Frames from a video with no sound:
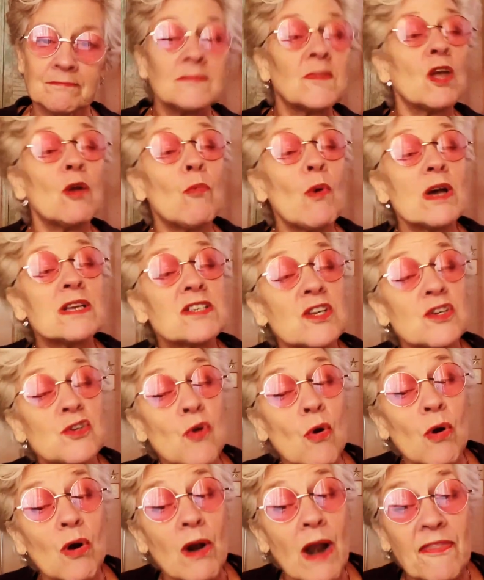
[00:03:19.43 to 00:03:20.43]
There was a
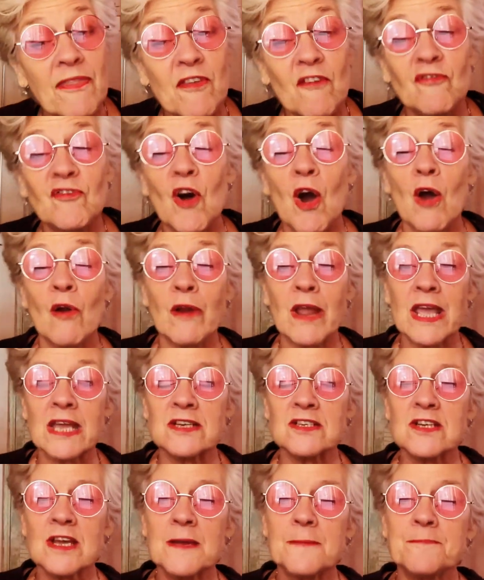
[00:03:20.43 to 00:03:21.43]
door at the far
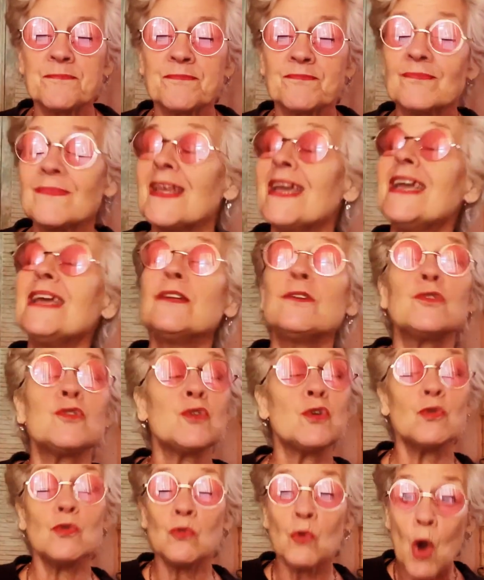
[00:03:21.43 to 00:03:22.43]
end. It,
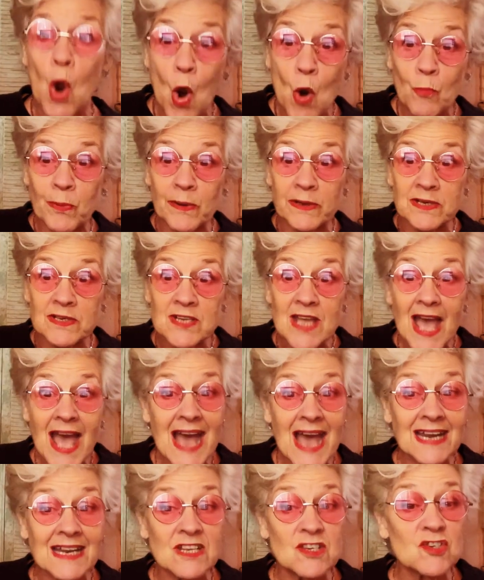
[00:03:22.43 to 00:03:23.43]
too, opened
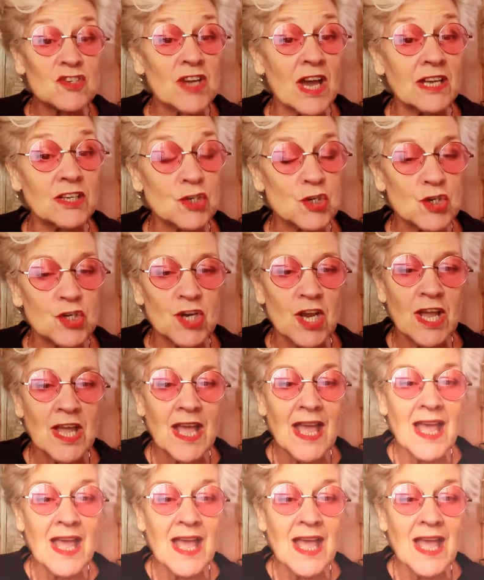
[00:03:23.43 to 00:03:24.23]
at his touch.